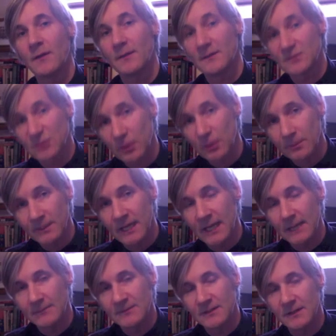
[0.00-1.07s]

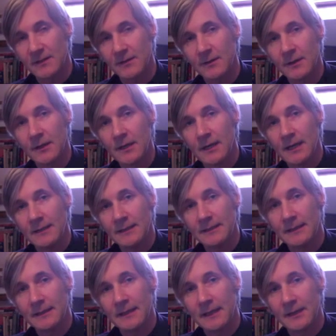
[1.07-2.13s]
Sometimes they're an
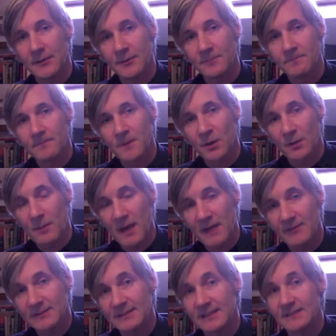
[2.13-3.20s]
indicator or a
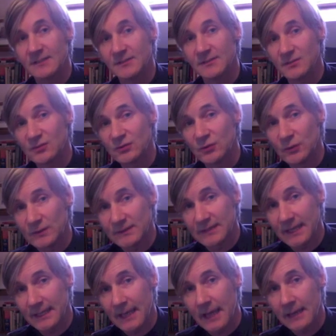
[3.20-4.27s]
manifestation of
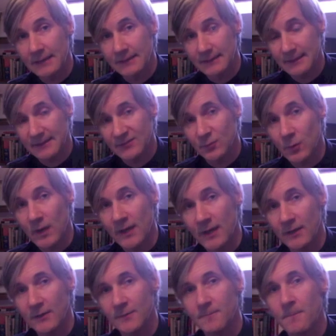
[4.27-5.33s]
suicidality as
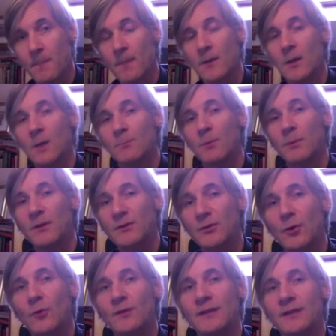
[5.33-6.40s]
well. But we
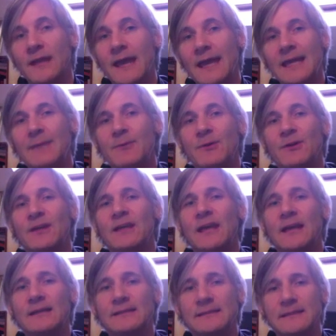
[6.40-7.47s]
know that anybody who
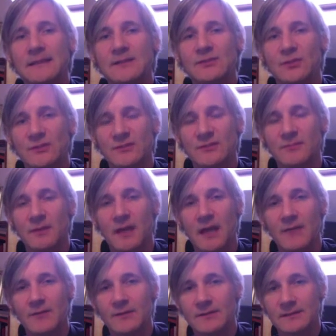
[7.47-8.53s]
engages in these sorts of
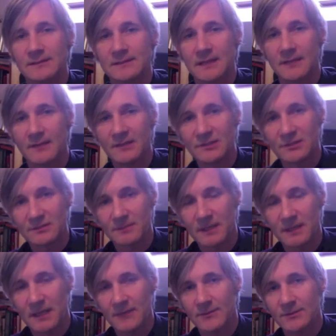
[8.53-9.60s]
behaviors, these self-injurious
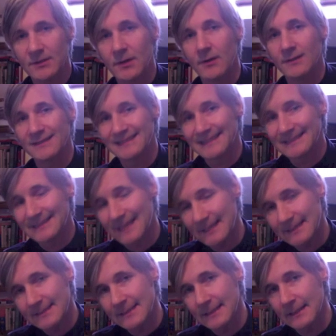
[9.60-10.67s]
behaviors, are
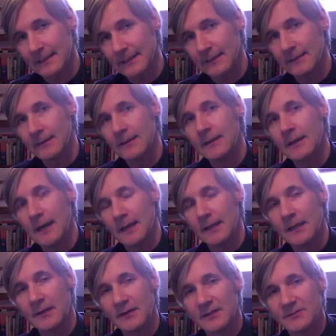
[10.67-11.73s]
statistically at
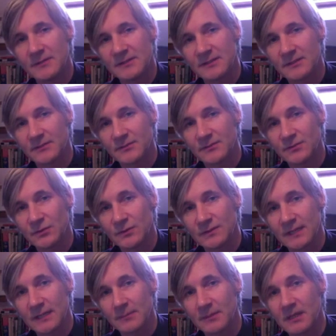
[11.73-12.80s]
increased risk of
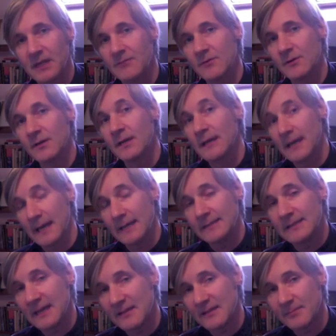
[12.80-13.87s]
suicidal behavior
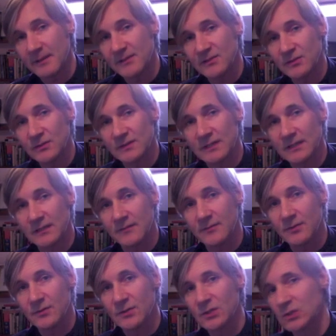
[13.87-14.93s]
and death by suicide in
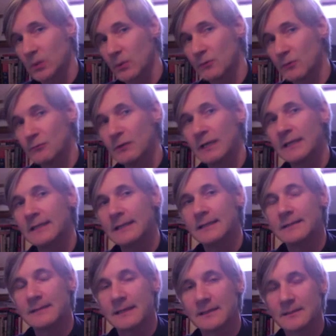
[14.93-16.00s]
the future. So we really
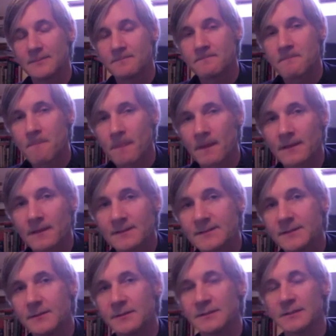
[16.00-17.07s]
need to take them
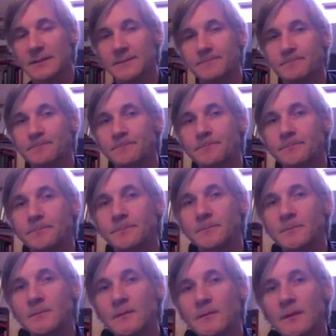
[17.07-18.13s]
seriously.
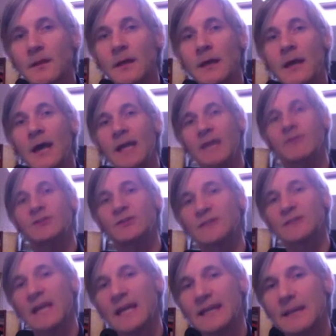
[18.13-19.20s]
Now, but
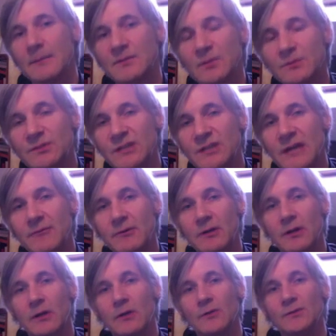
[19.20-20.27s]
just end then with some general
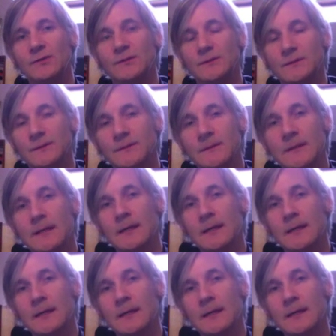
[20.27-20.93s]
conclusions.